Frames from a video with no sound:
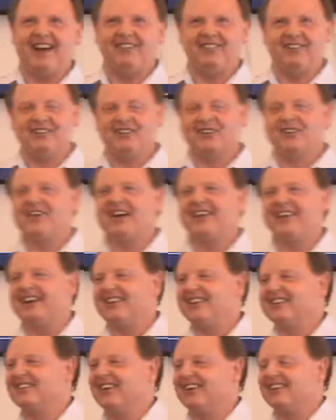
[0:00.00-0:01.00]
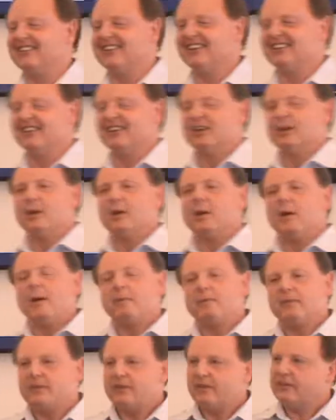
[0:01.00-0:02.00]
that, we'll talk about that this afternoon.
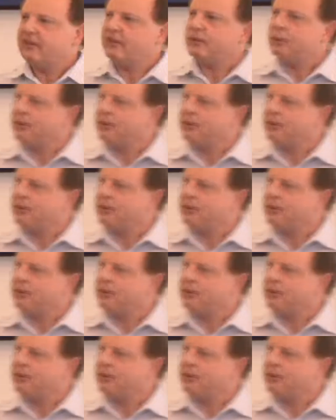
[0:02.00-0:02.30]
But this